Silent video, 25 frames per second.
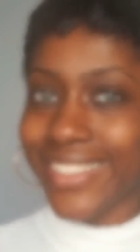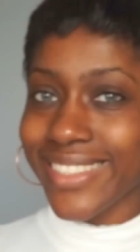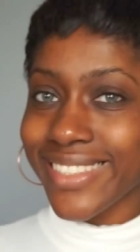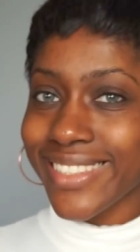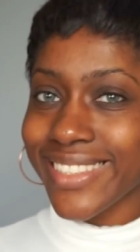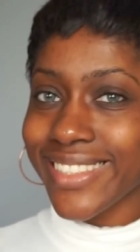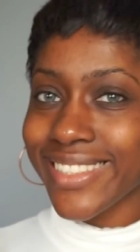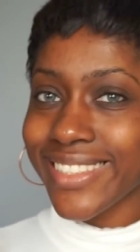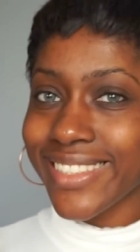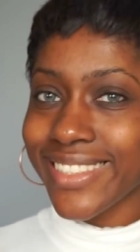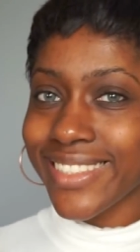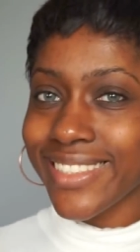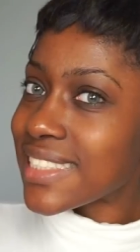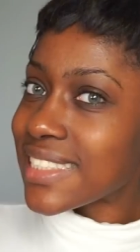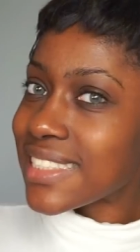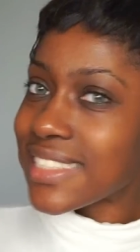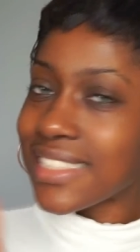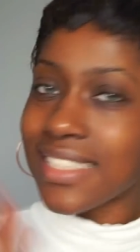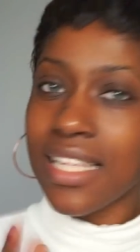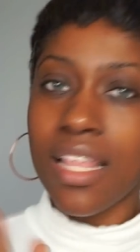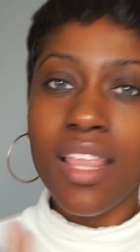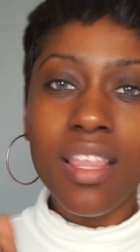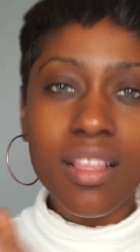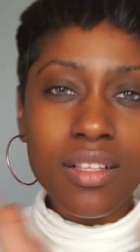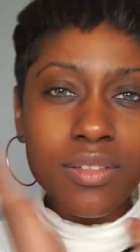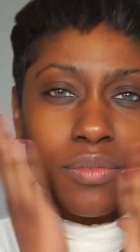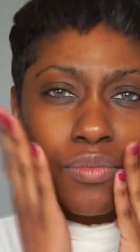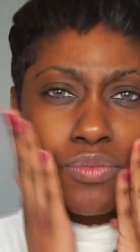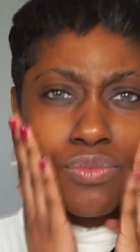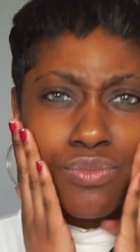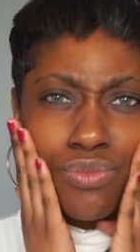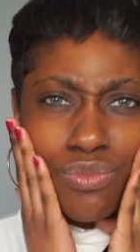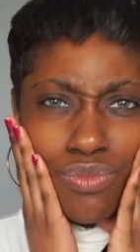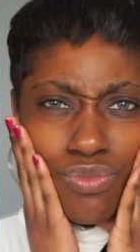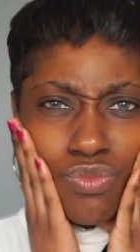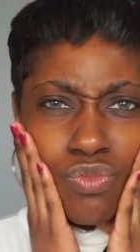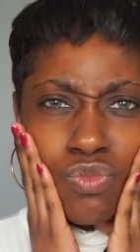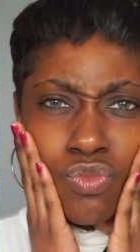Okay guys, so this is
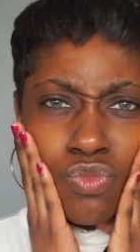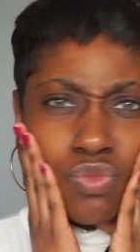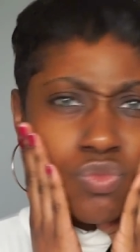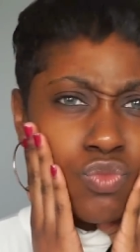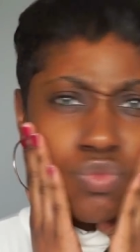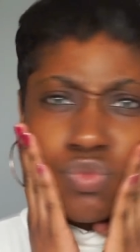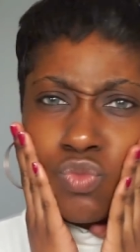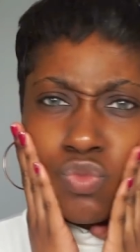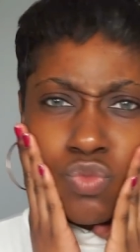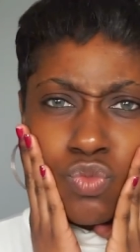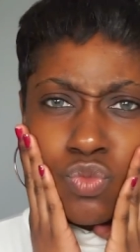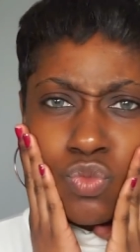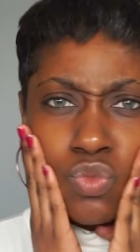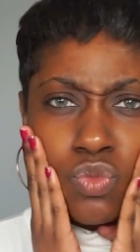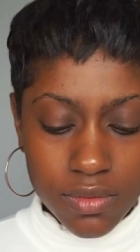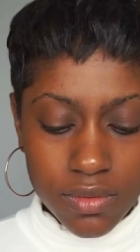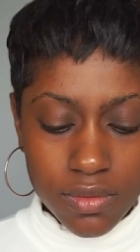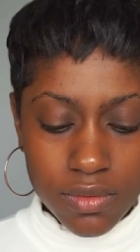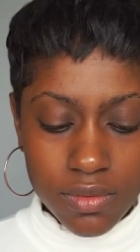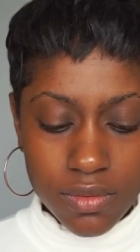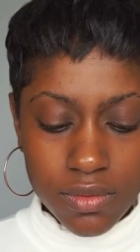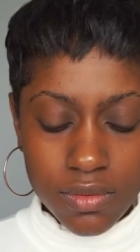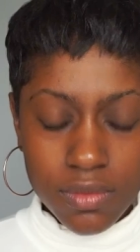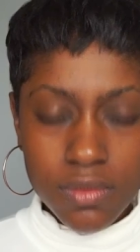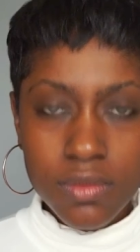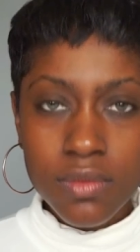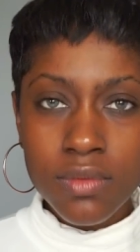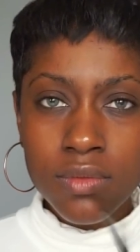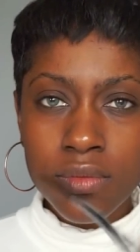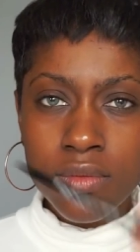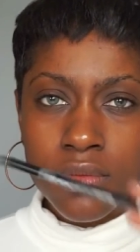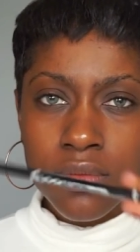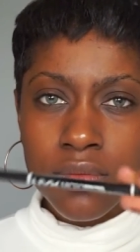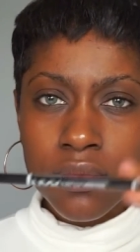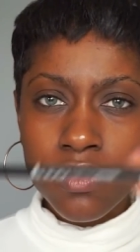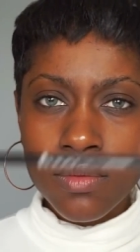me without any makeup on, boo.